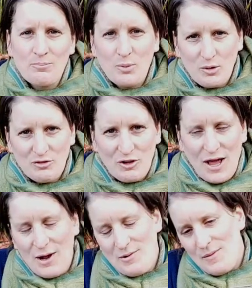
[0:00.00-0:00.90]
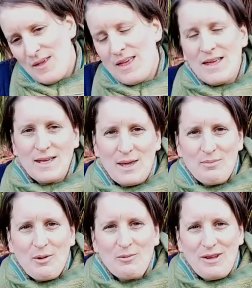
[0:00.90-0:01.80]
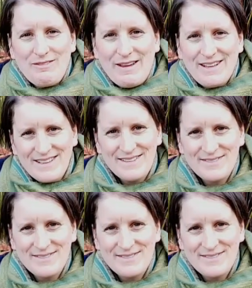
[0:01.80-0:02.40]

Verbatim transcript: But for now, keep on weaving.